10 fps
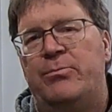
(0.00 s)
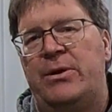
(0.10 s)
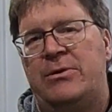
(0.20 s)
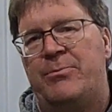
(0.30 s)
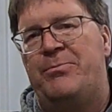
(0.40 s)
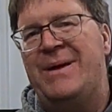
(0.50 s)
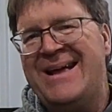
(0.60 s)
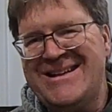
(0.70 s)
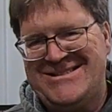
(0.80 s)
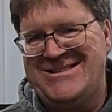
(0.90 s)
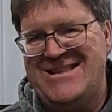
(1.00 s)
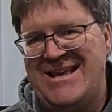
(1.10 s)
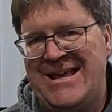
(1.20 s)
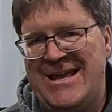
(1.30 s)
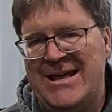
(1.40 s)
But the biggest
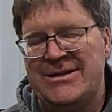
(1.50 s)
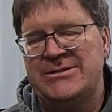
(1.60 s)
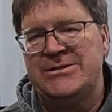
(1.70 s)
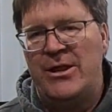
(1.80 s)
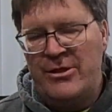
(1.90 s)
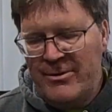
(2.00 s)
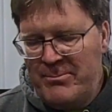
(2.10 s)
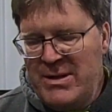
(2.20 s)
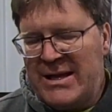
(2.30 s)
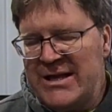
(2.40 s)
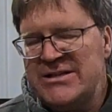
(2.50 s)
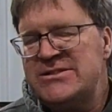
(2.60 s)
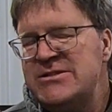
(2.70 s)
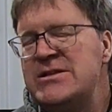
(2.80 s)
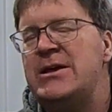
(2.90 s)
thing is the
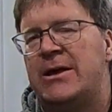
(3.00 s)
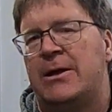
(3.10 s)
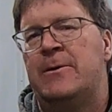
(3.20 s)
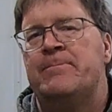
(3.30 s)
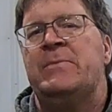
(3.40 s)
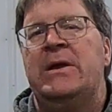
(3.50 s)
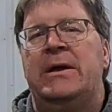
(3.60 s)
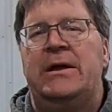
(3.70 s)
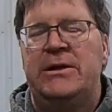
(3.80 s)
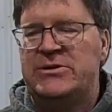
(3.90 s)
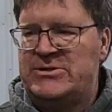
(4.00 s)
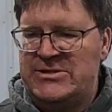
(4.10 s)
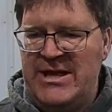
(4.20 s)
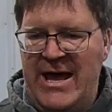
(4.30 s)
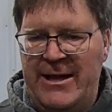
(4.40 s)
biggest thing
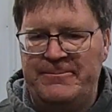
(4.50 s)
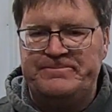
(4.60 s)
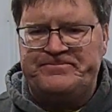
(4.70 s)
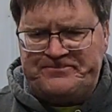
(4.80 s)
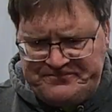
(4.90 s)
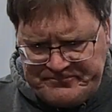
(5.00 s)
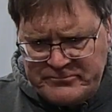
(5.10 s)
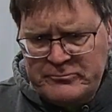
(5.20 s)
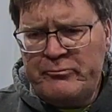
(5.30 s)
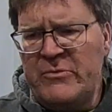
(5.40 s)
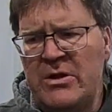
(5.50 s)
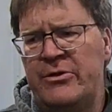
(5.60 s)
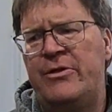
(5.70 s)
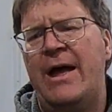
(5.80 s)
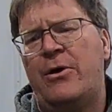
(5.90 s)
is that
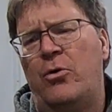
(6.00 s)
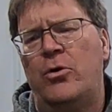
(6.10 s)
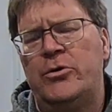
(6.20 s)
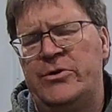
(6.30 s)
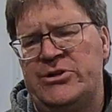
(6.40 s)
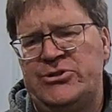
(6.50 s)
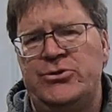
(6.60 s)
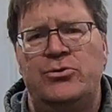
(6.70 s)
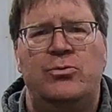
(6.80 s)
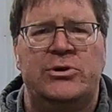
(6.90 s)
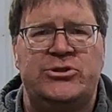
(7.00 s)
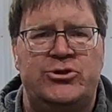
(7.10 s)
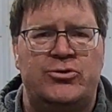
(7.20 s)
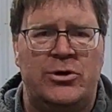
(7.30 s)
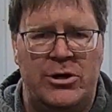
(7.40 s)
that corn residue was
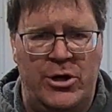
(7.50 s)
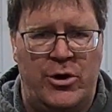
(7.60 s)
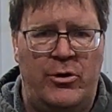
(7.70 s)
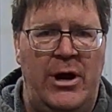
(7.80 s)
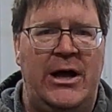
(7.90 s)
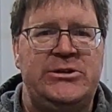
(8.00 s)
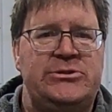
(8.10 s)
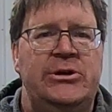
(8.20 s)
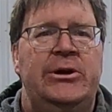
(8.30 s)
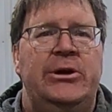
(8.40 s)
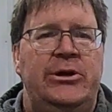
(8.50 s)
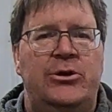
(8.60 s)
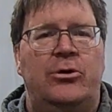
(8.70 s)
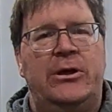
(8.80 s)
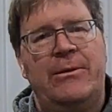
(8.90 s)
drug across.
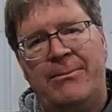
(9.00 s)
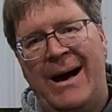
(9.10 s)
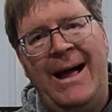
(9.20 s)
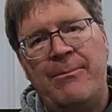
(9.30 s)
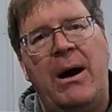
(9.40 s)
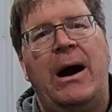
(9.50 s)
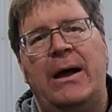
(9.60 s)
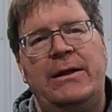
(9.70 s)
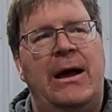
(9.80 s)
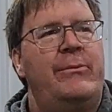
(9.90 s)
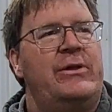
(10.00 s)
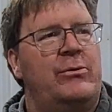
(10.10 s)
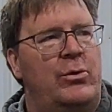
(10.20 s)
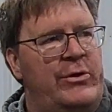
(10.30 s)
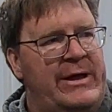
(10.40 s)
You know, in my mind, I'm
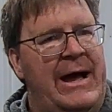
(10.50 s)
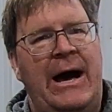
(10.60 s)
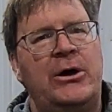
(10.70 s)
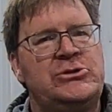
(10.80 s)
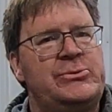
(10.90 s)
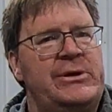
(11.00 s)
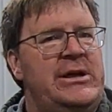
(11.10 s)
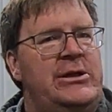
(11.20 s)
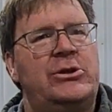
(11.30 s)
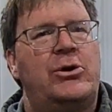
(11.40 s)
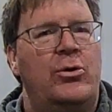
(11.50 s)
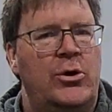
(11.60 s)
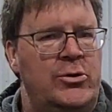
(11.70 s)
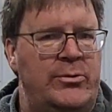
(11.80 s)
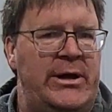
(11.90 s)
thinking, well, the cows will eat the
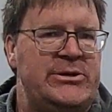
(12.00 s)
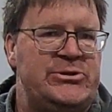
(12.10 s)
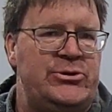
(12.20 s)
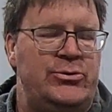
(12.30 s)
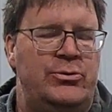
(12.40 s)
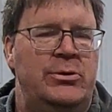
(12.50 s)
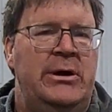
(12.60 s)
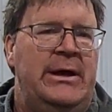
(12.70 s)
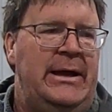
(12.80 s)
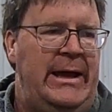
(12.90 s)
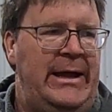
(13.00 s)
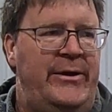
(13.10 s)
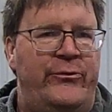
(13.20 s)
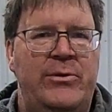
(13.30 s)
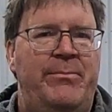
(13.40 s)
corn residue, and
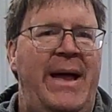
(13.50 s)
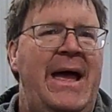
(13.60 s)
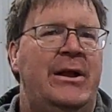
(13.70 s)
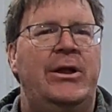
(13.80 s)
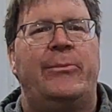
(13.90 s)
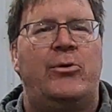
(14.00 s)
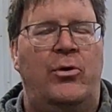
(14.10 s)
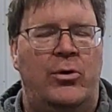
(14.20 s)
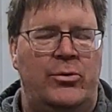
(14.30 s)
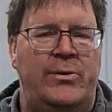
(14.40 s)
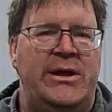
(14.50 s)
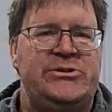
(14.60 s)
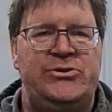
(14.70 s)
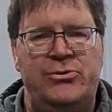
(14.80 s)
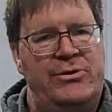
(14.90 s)
if we baled up corn
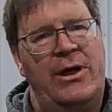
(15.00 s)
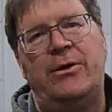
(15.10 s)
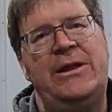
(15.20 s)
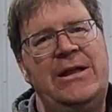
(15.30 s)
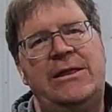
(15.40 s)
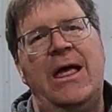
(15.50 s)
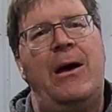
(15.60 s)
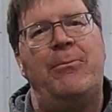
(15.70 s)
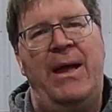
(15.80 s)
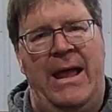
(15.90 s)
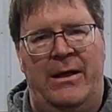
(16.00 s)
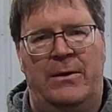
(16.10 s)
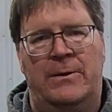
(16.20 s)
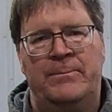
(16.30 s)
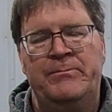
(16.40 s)
residue, they'll eat that
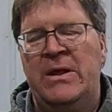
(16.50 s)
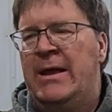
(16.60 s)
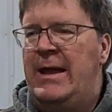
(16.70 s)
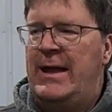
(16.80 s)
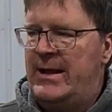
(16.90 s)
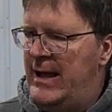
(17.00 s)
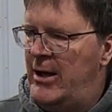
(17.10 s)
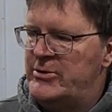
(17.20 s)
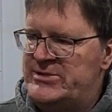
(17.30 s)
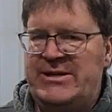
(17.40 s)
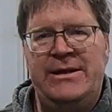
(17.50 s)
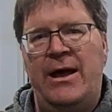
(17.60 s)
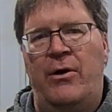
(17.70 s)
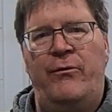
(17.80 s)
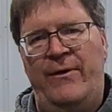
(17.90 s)
bale. And cows eat
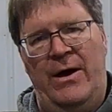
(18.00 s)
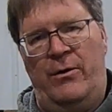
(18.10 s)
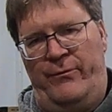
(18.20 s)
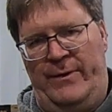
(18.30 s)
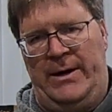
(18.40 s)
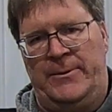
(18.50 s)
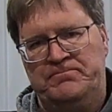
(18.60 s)
alfalfa.